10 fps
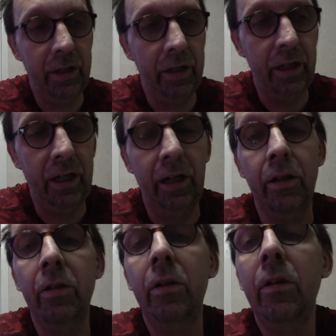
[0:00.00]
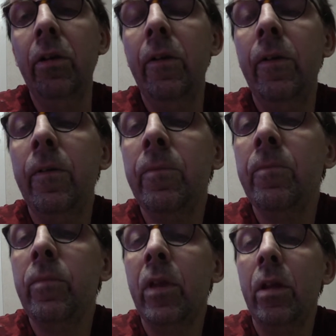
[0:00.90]
deed.
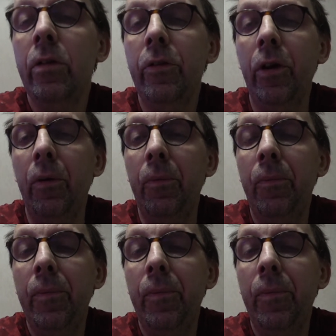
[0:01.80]
So,